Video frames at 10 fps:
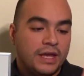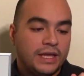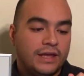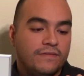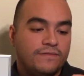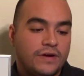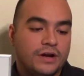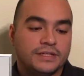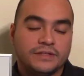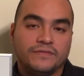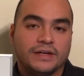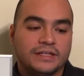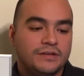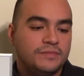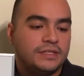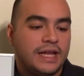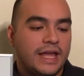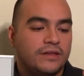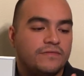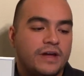give fairness to victims
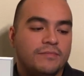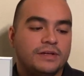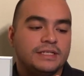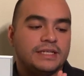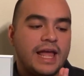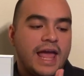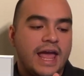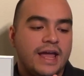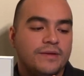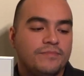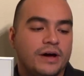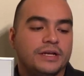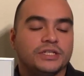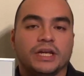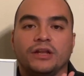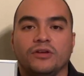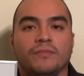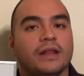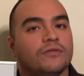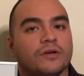and their families, and punish
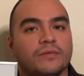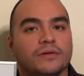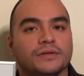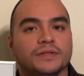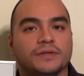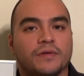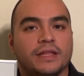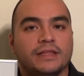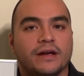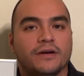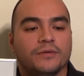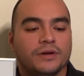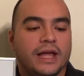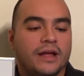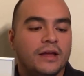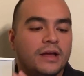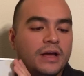inhumane criminals, right there, okay?